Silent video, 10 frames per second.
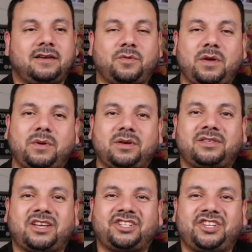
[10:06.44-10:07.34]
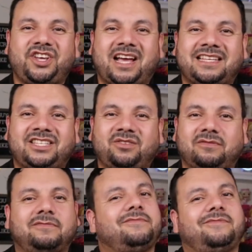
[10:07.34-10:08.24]
we will talk to you guys
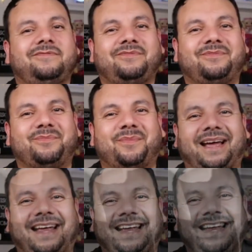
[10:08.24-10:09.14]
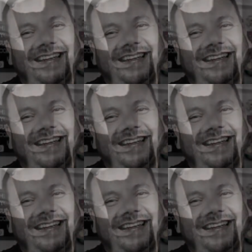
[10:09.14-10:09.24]
soon. Bye.